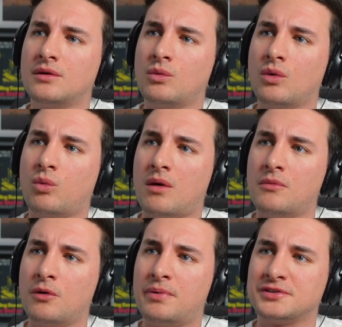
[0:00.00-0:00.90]
one
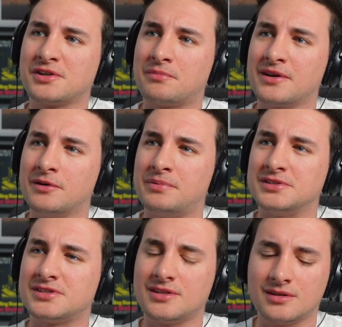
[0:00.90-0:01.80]
more person I'll bring up is
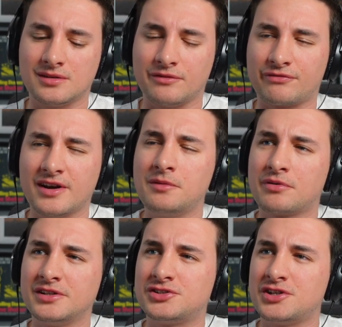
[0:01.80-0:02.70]
did Freddie
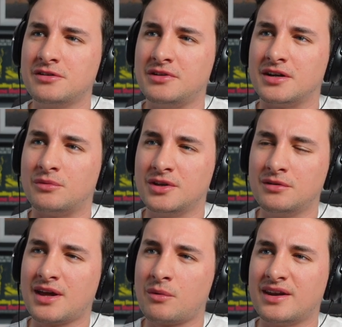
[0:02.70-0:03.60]
Prinze Junior Were you
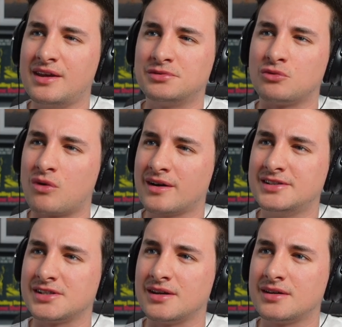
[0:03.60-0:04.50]
there when he was a
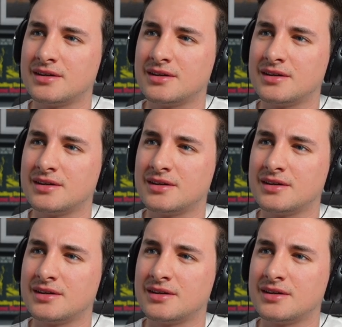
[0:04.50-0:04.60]
writer?